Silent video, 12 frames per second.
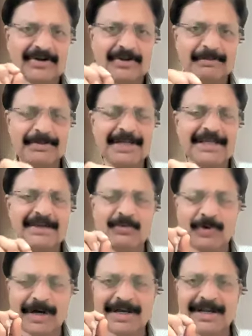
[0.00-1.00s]
occupying
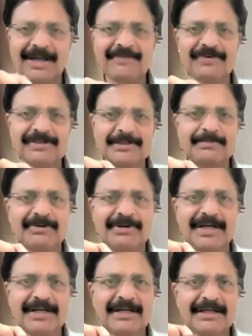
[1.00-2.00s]
one alpha
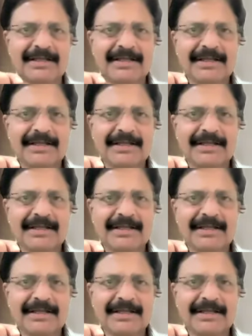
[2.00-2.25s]
subunit,